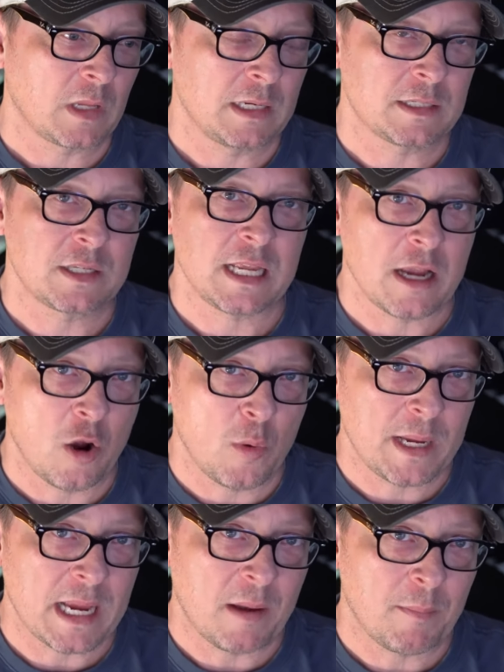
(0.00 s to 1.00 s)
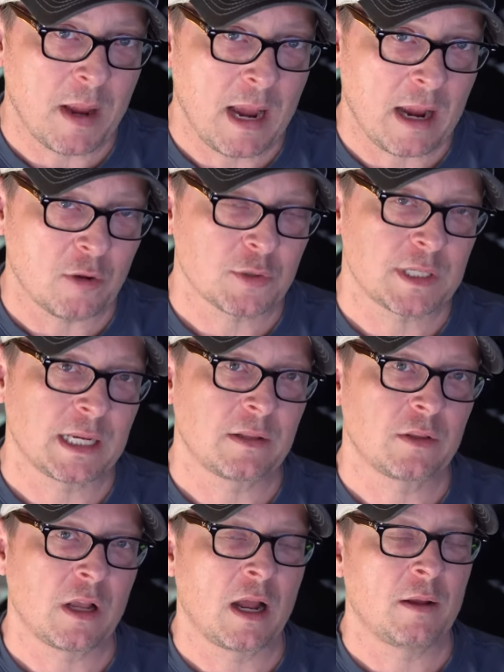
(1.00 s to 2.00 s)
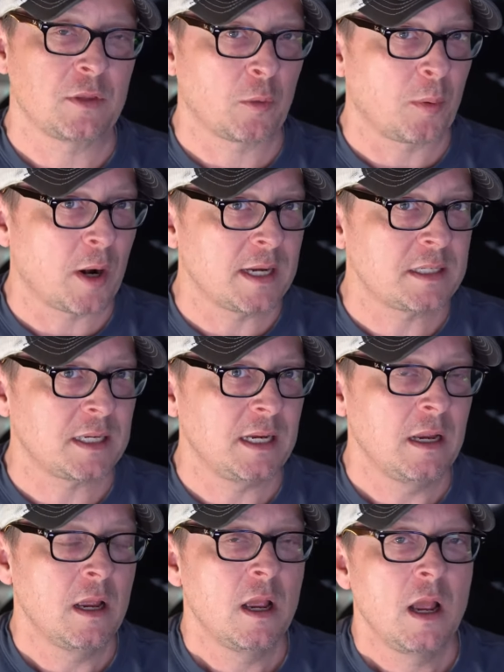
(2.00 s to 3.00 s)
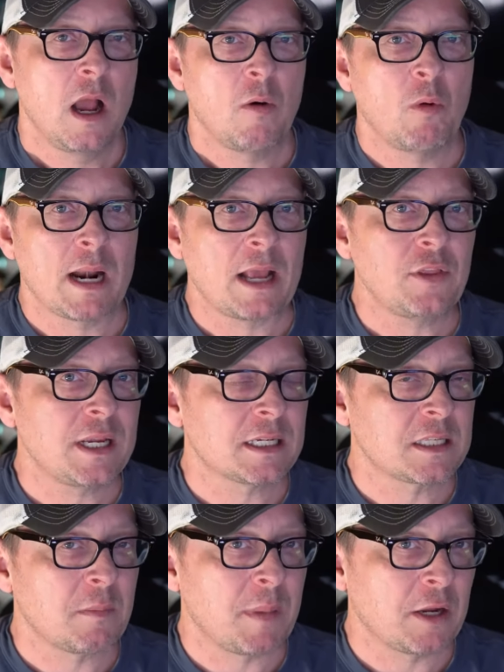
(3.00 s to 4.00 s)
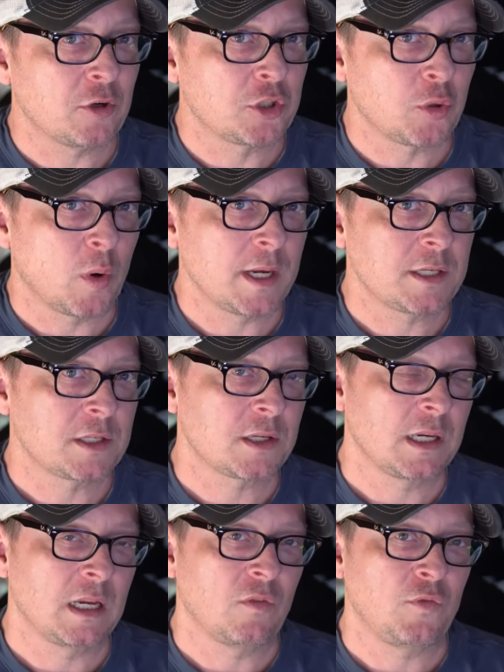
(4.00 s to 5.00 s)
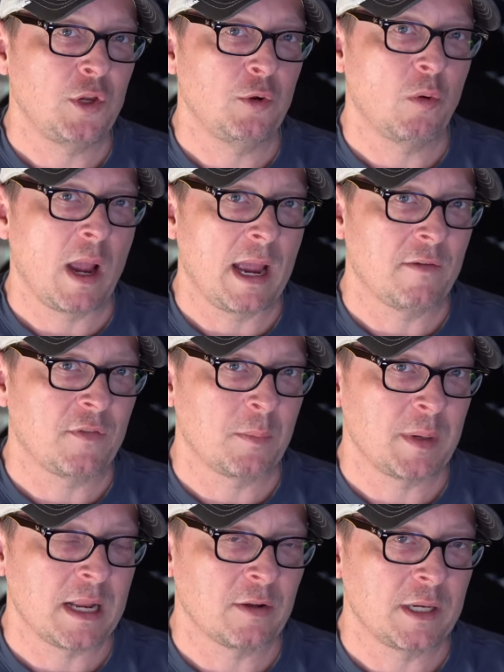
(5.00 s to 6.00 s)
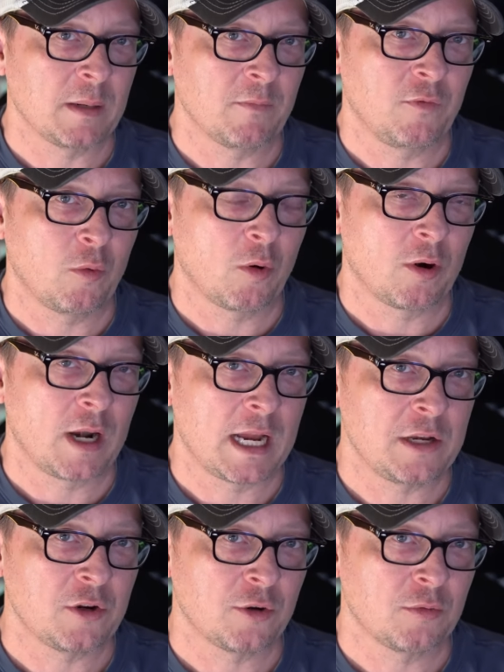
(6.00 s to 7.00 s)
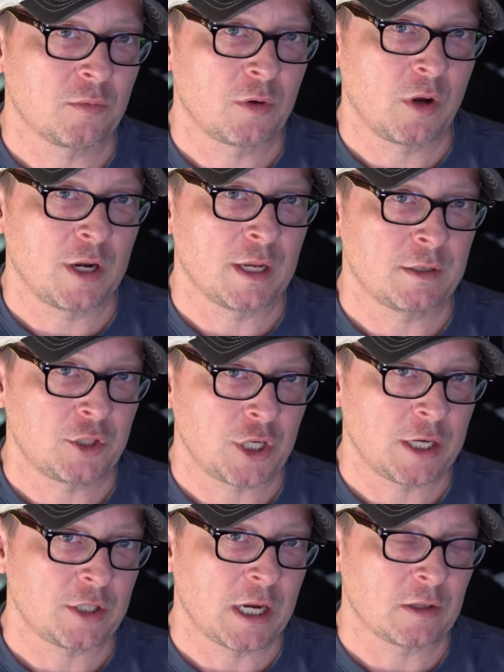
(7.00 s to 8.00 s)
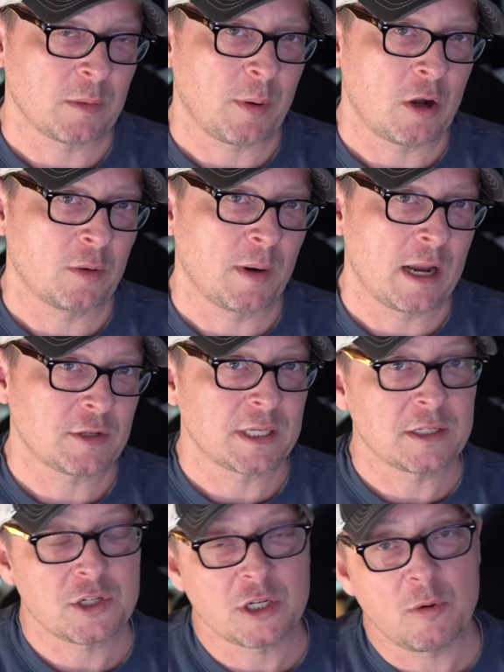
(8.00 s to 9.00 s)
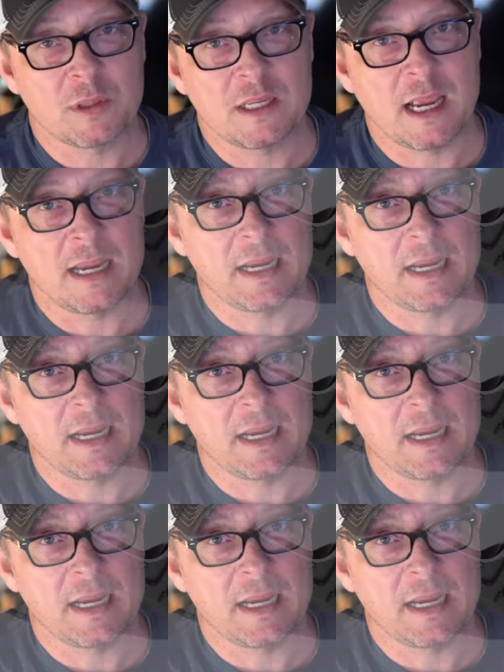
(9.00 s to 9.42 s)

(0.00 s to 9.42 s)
OEM housing. They're pricey. What I think is the better choice if you have a Benelli M4 and you're going to change out the polymer housing is to go with the